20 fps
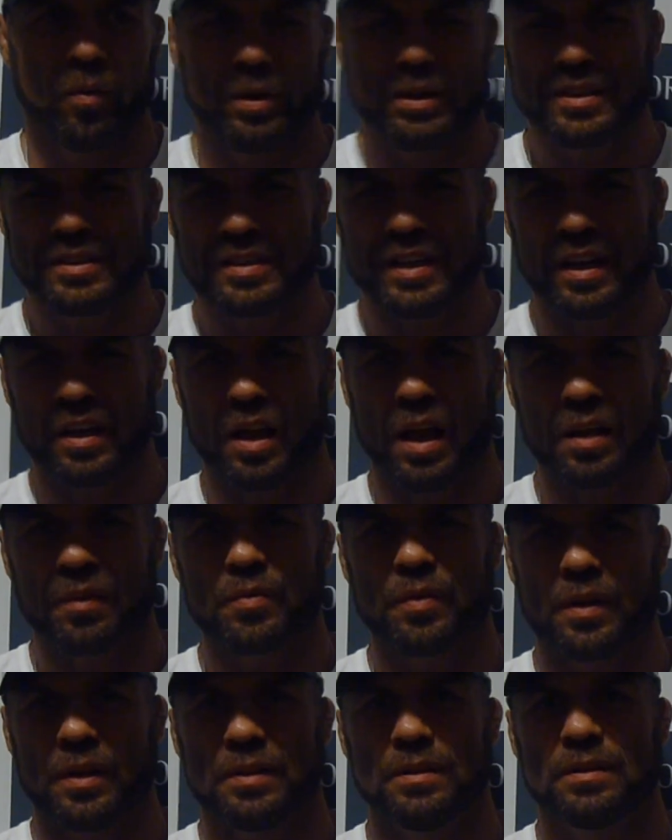We just had a lot
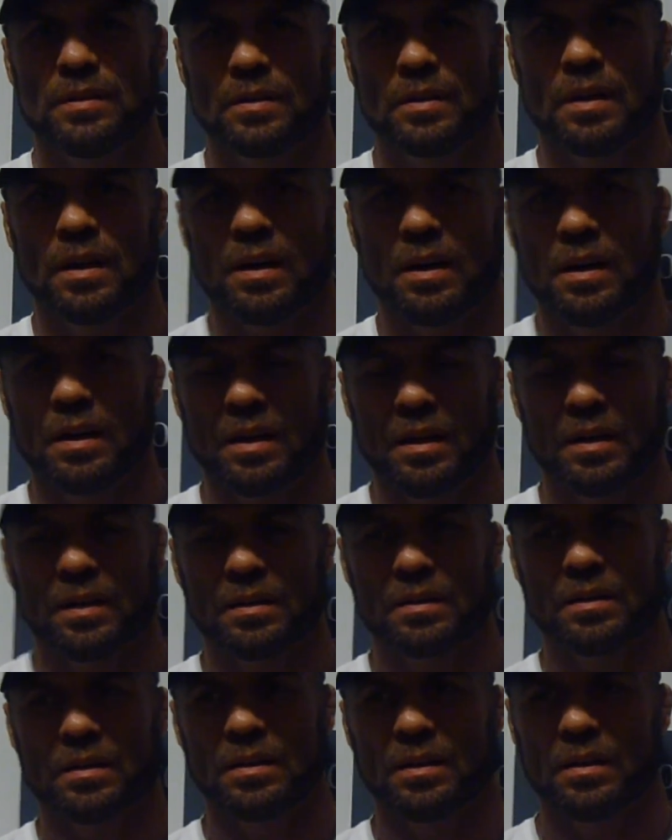of fun.
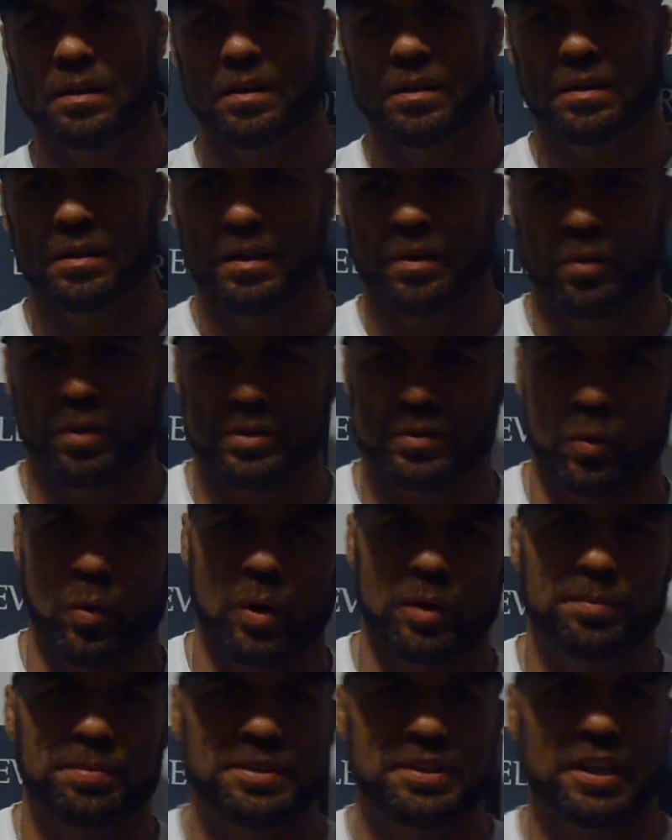With
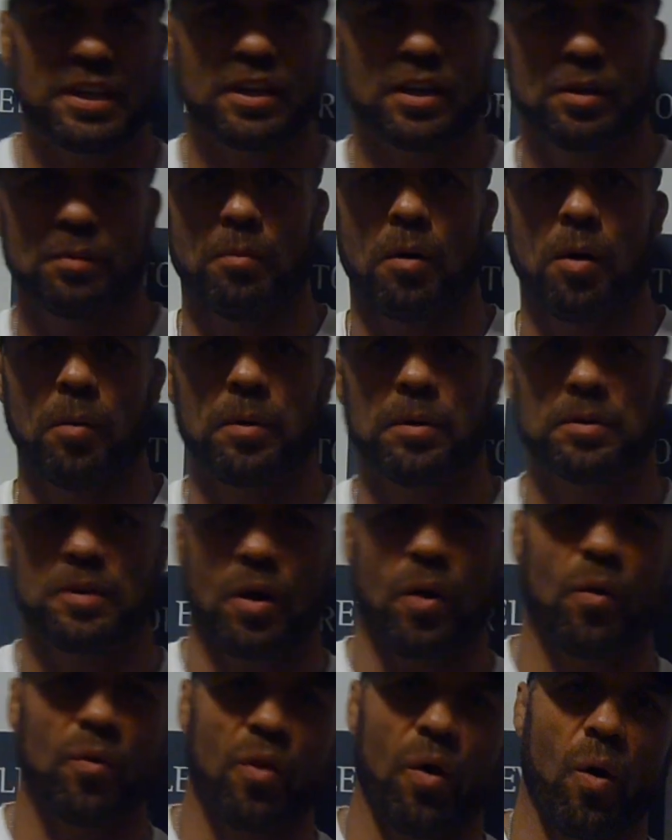one particular moment,
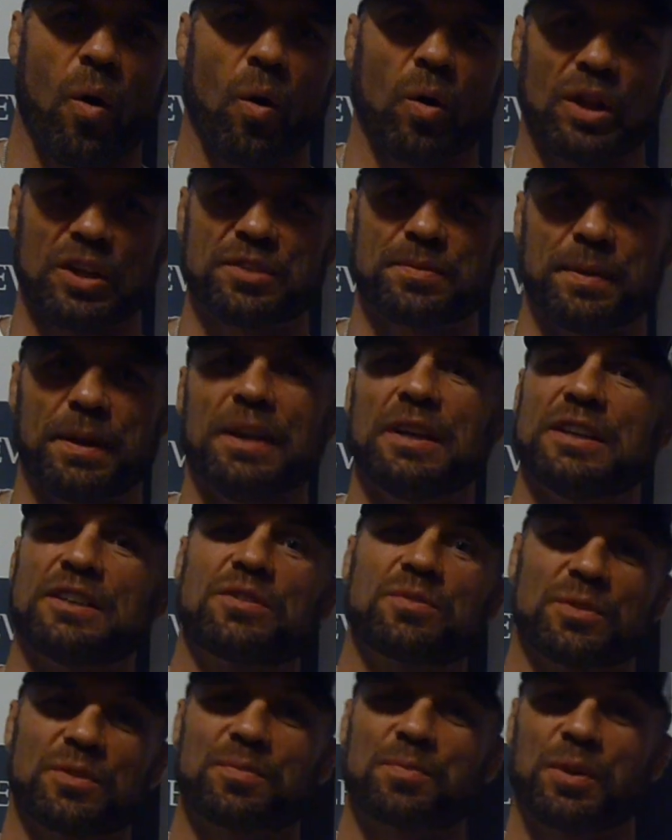the whole
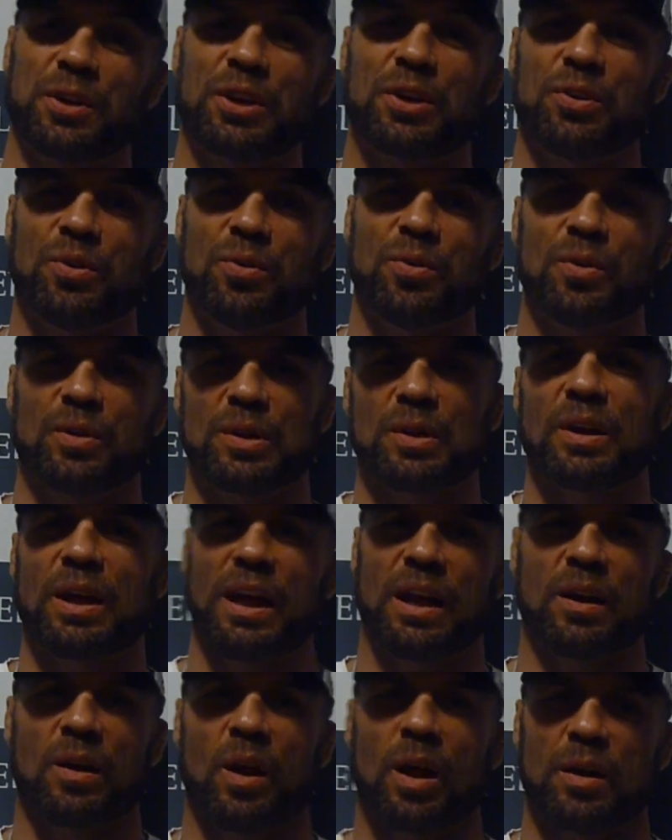experience was pretty cool
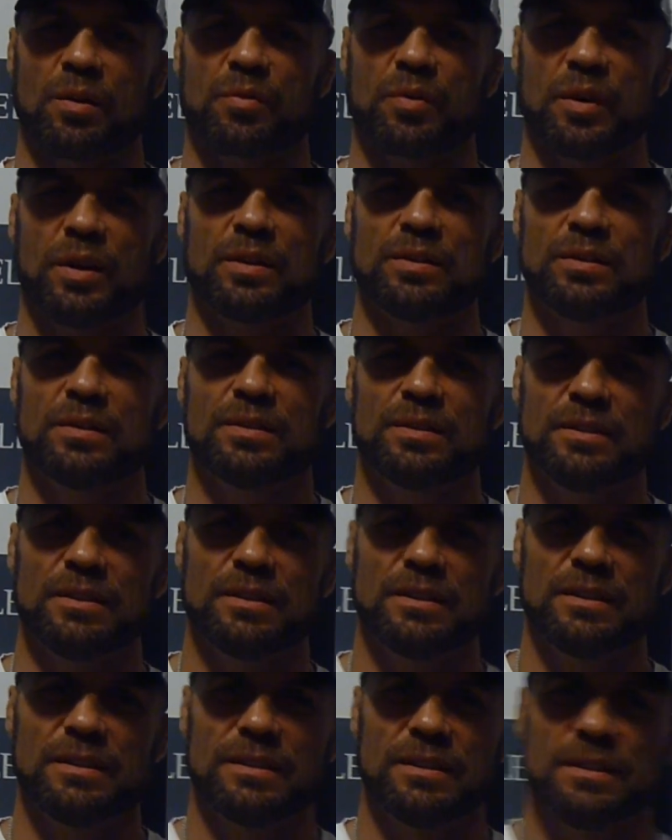and a lot of
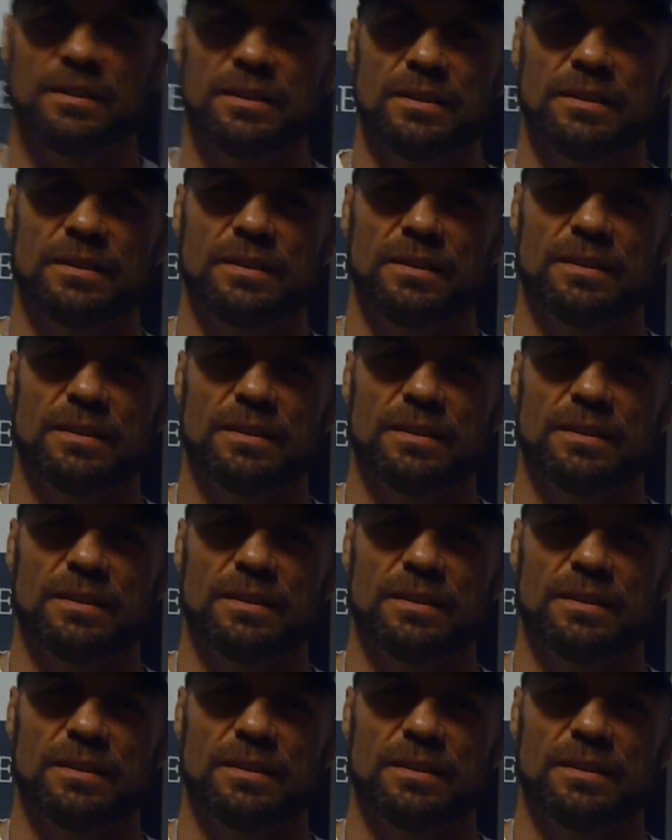fun.